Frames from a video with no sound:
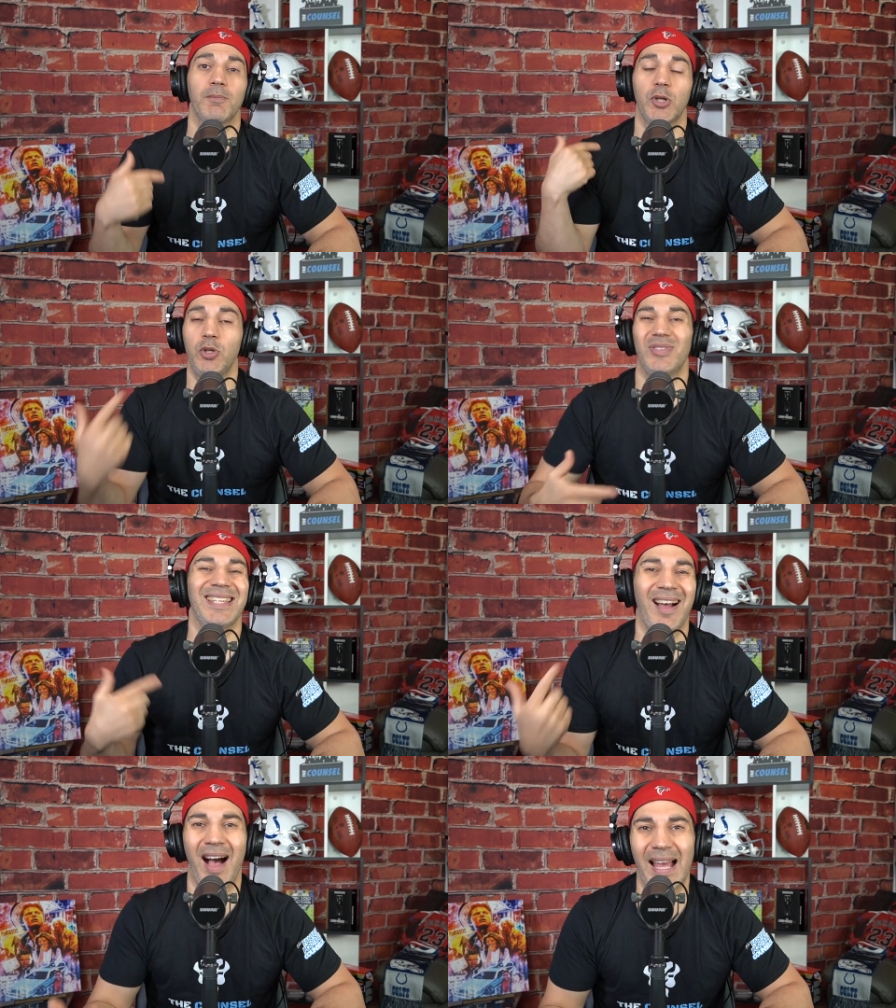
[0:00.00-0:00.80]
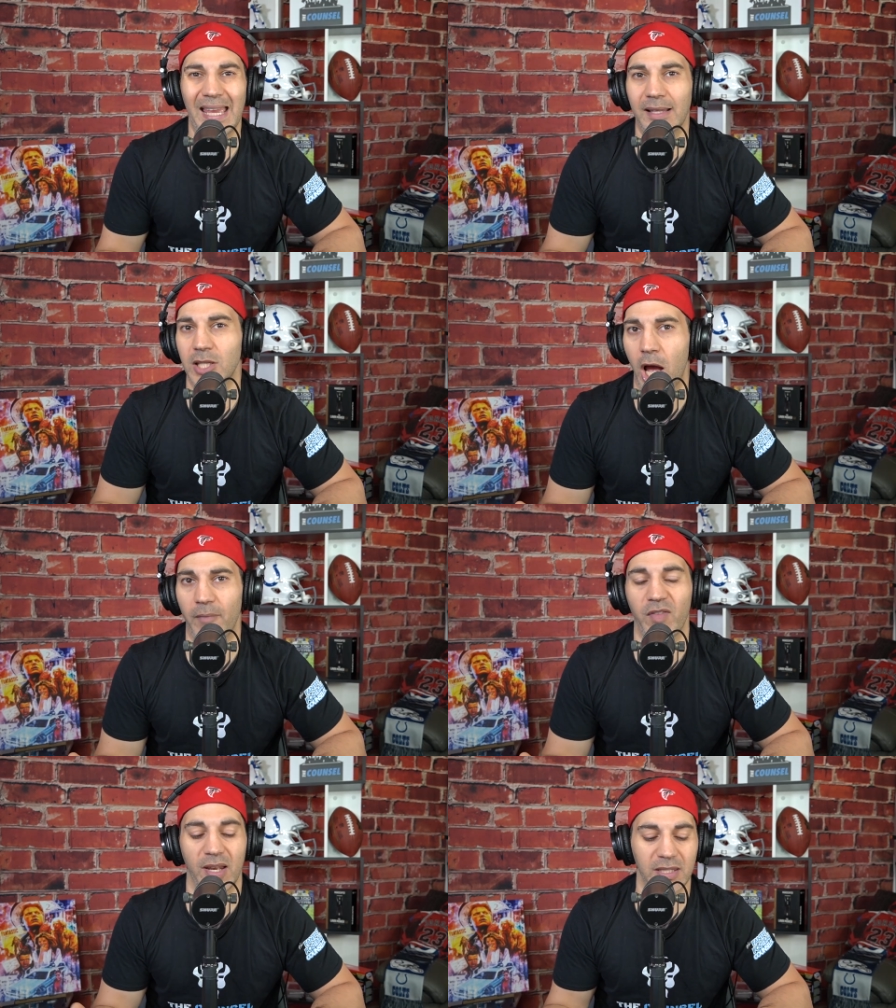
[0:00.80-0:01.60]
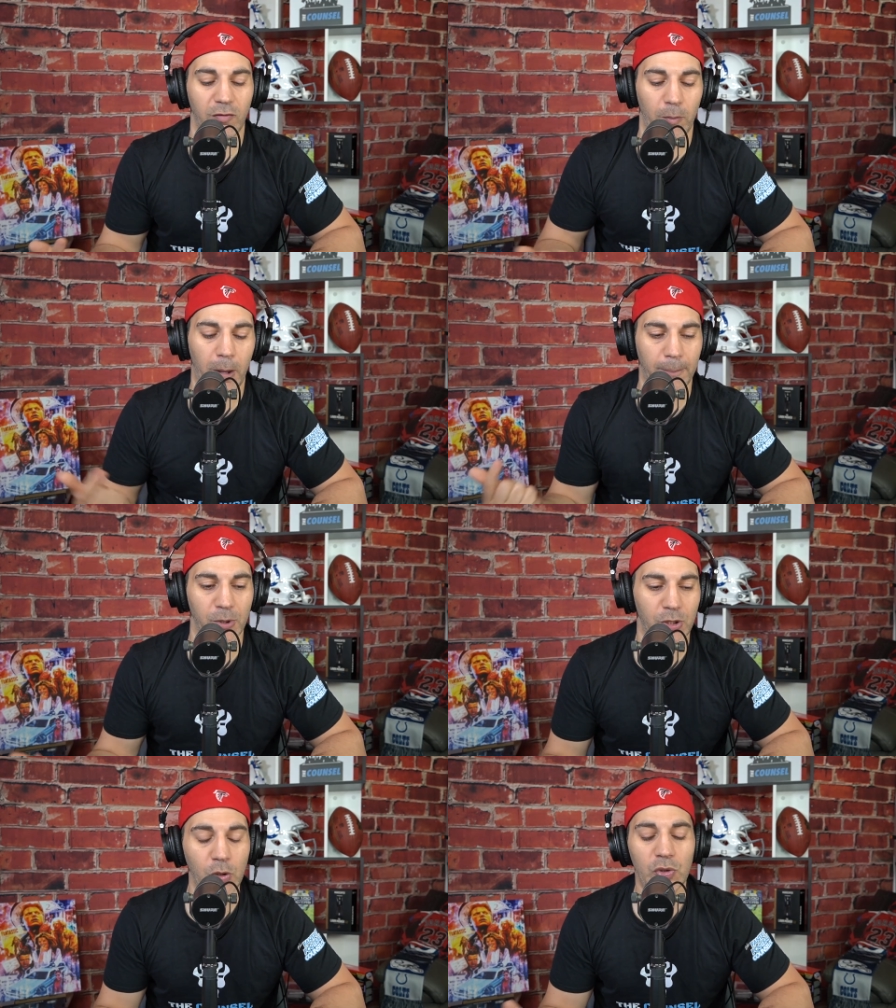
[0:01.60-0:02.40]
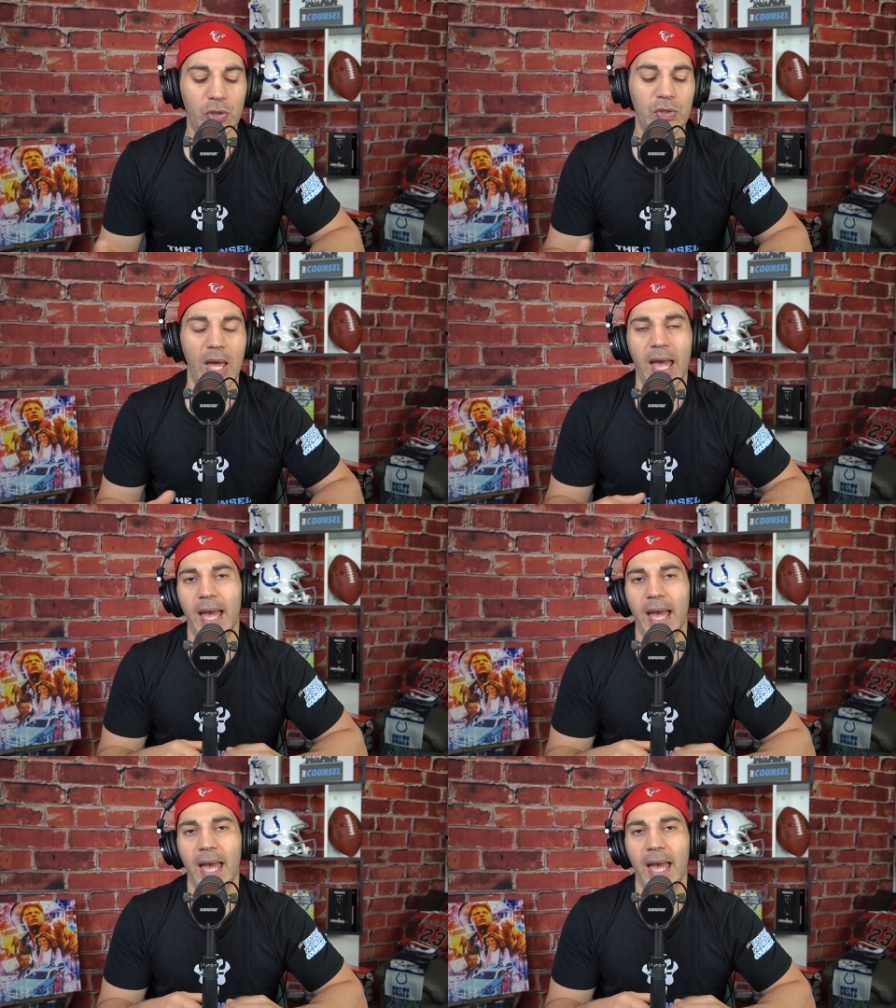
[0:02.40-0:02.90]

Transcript: producing high end top fantasy football producers.